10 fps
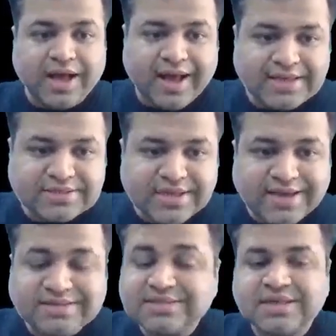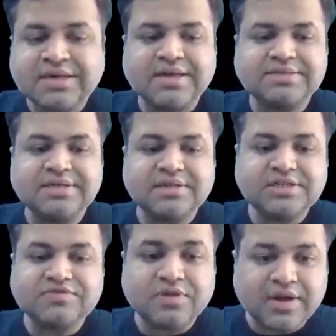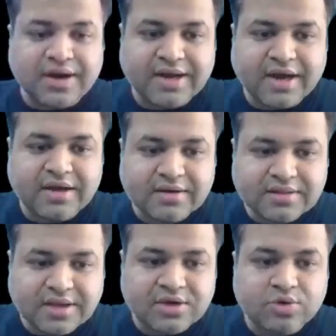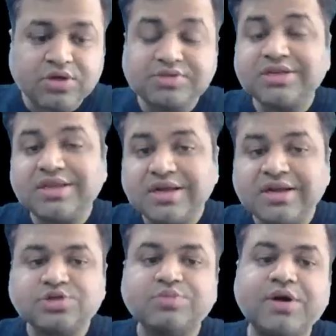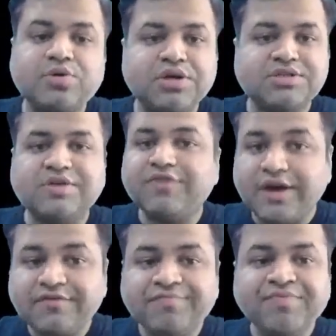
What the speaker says: As x is increasing, this entire thing 2003 raised to power 2005,